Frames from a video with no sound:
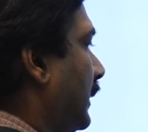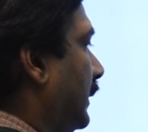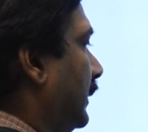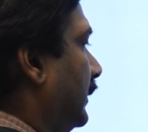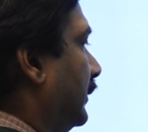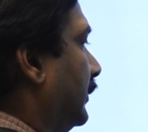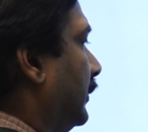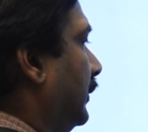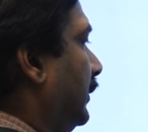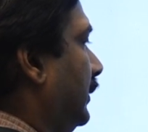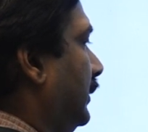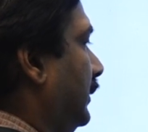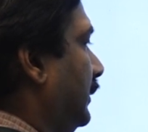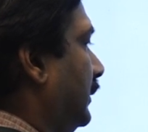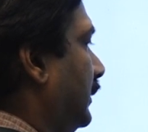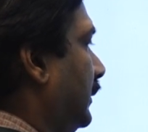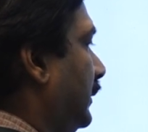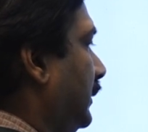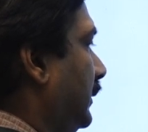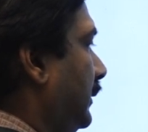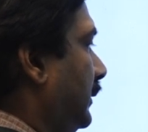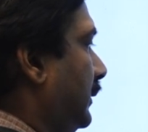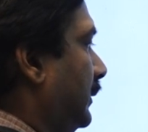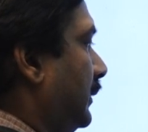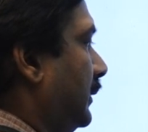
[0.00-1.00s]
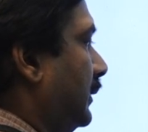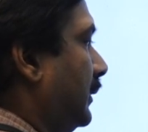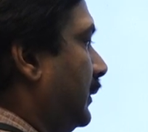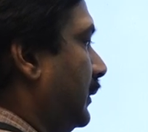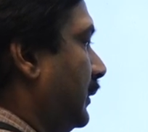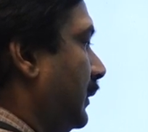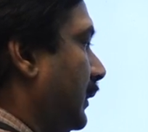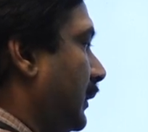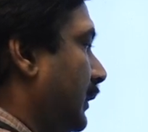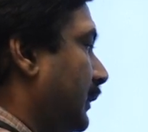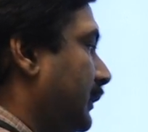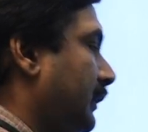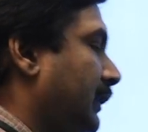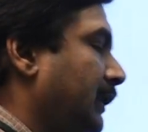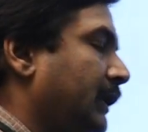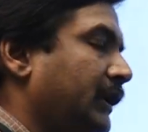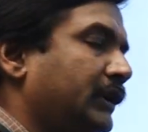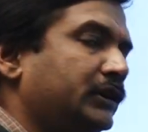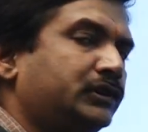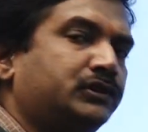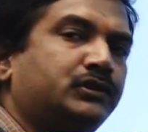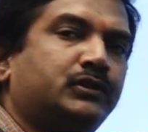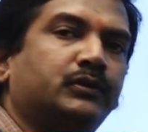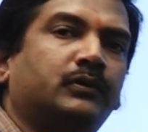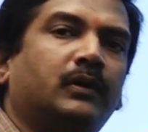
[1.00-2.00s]
So,
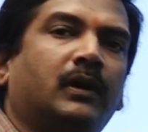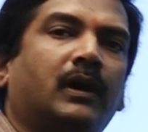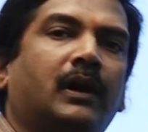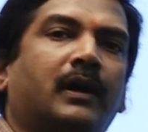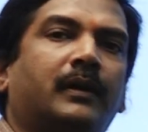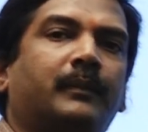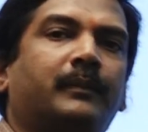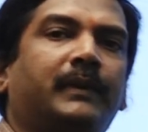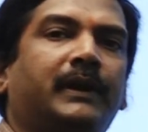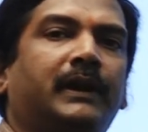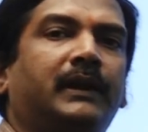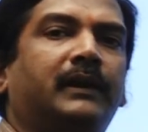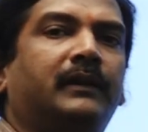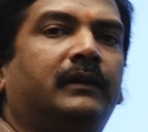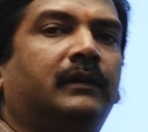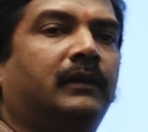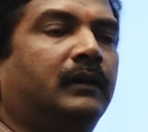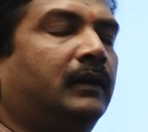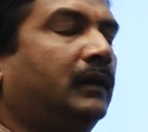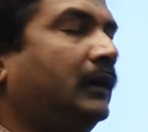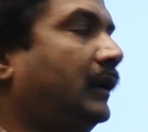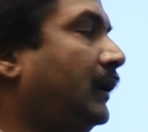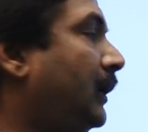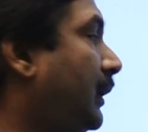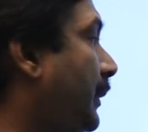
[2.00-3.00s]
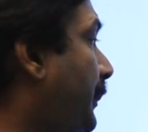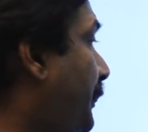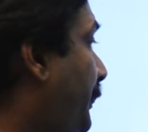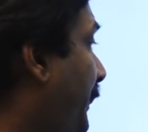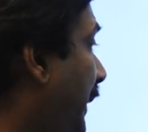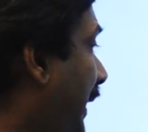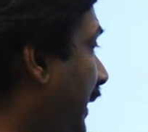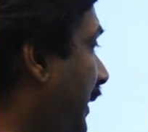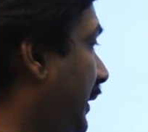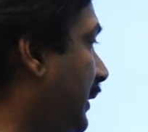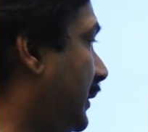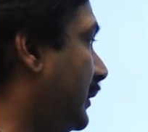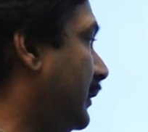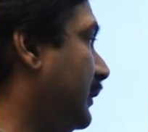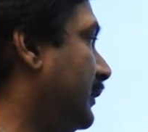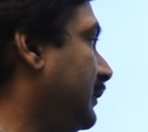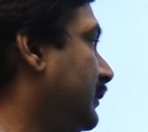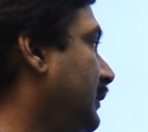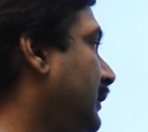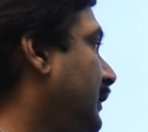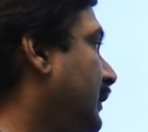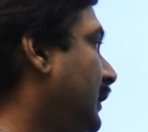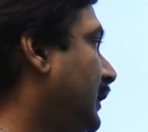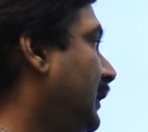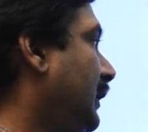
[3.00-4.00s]
these two are being paired.
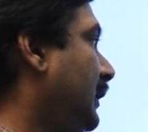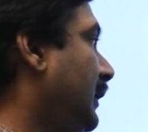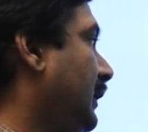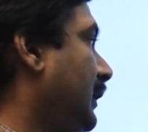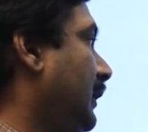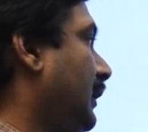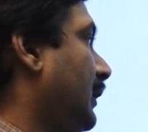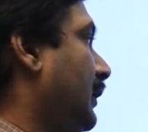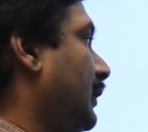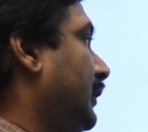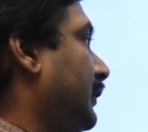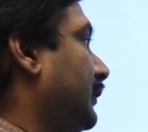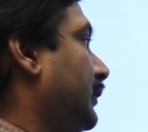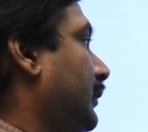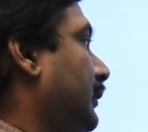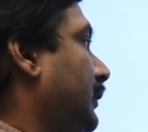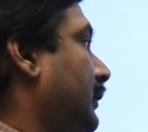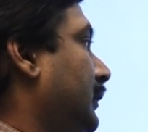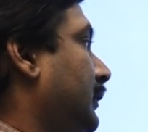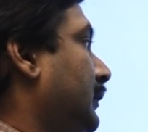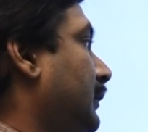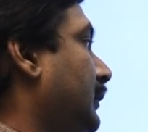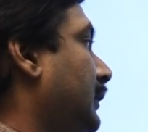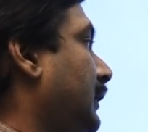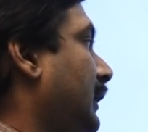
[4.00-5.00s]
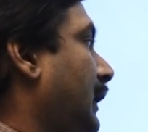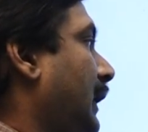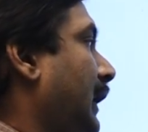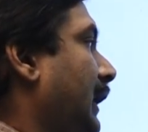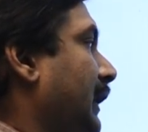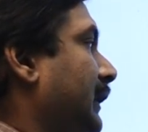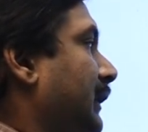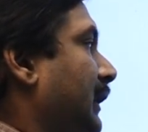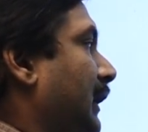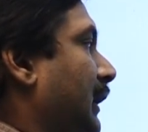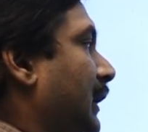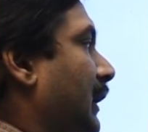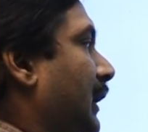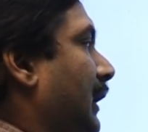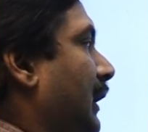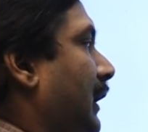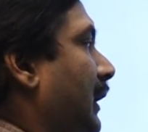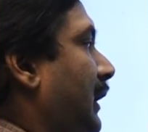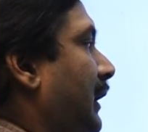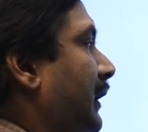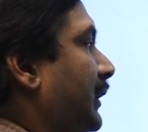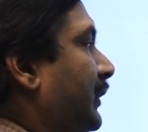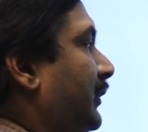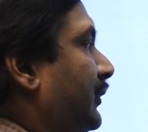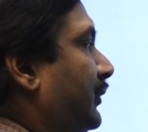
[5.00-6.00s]
So, in the
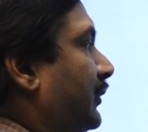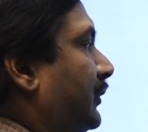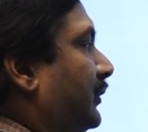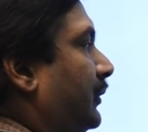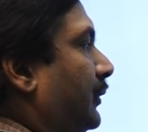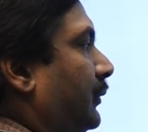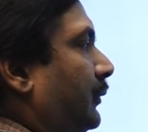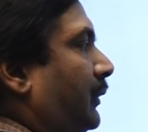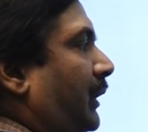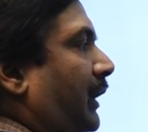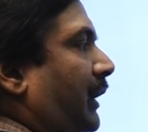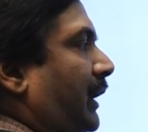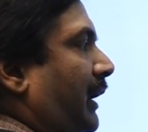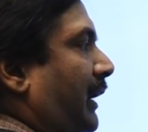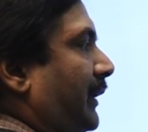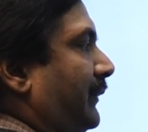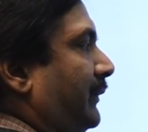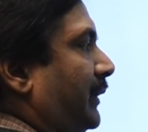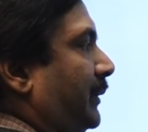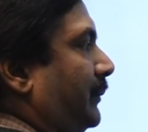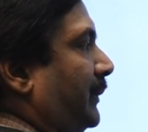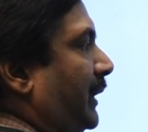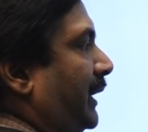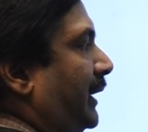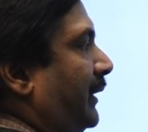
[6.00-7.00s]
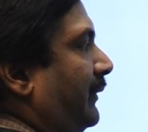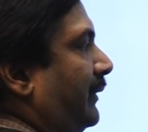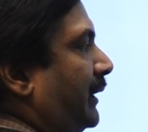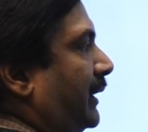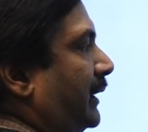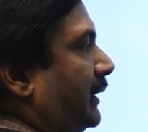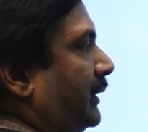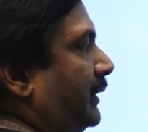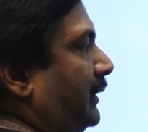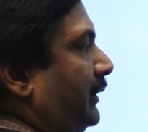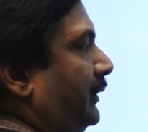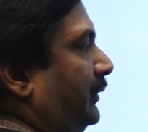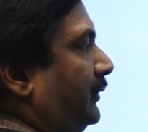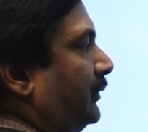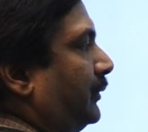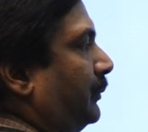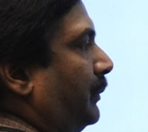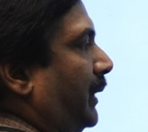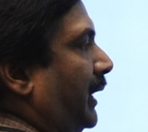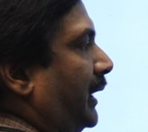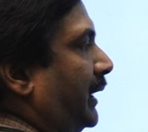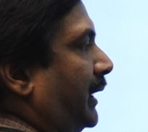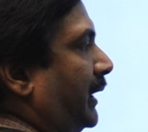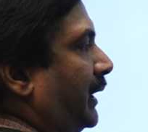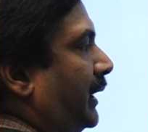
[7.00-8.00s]
links we are having many varieties,
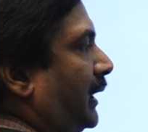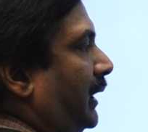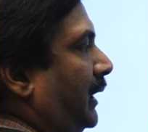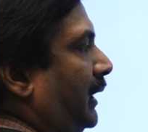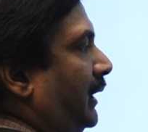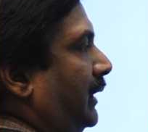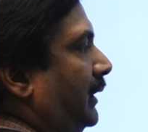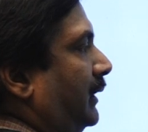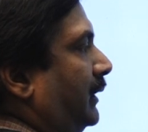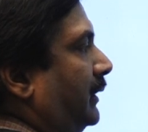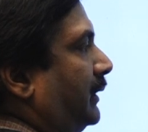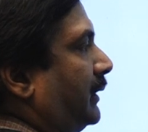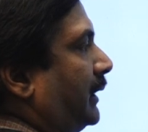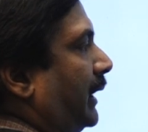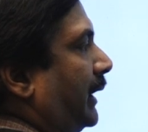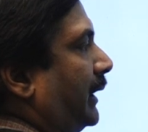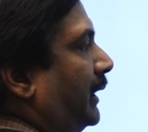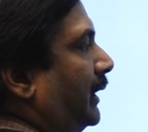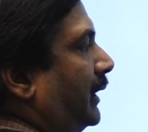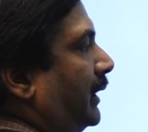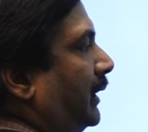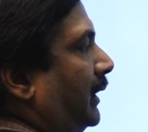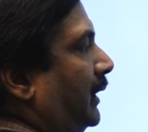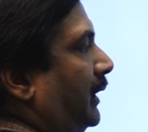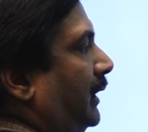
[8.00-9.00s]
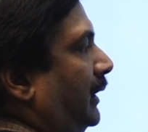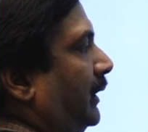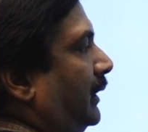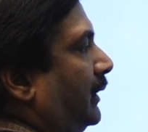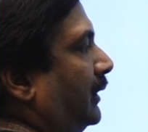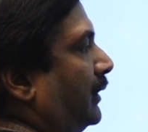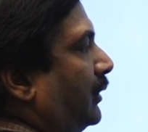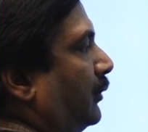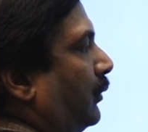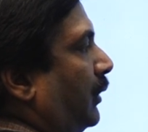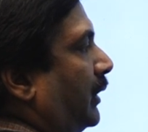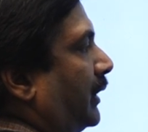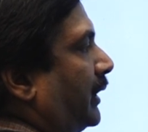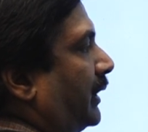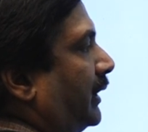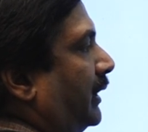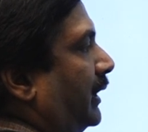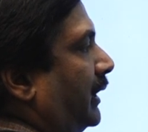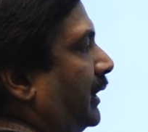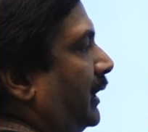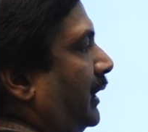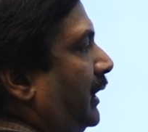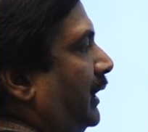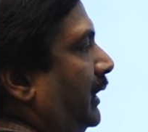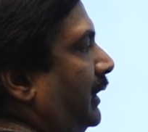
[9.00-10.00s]
binary link, ternary link,
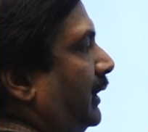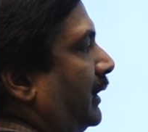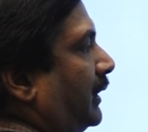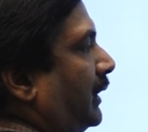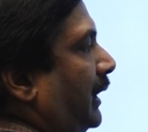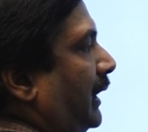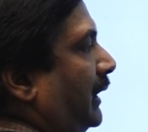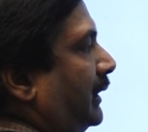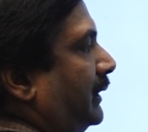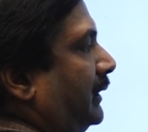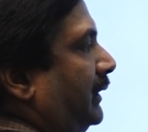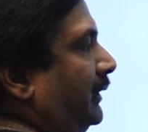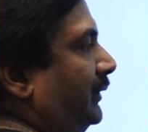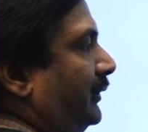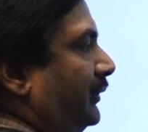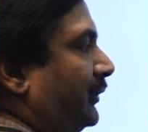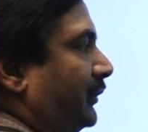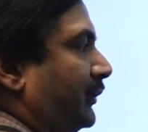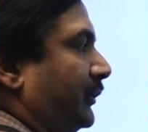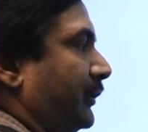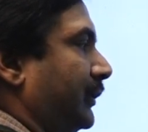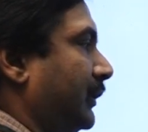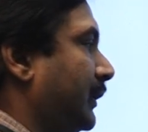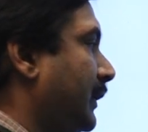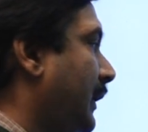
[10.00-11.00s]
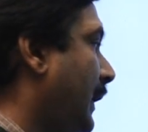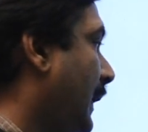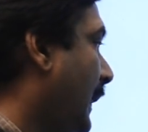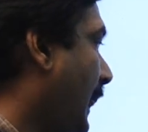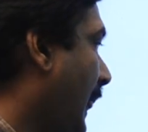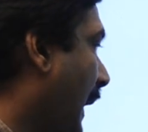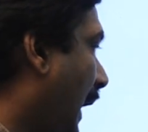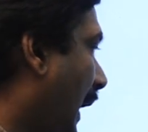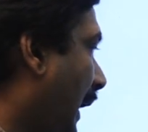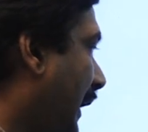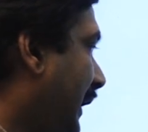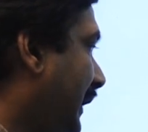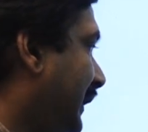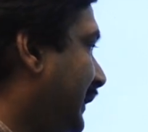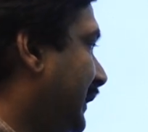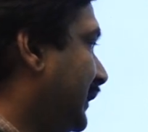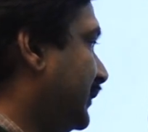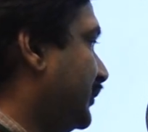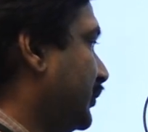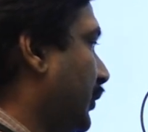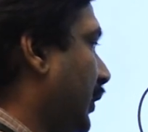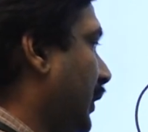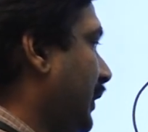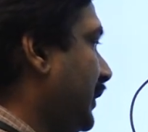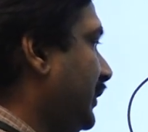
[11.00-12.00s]
quaternary link like this, and in the
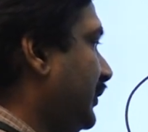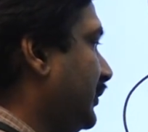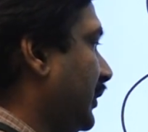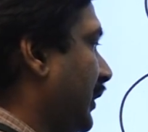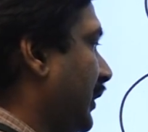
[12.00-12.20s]
joints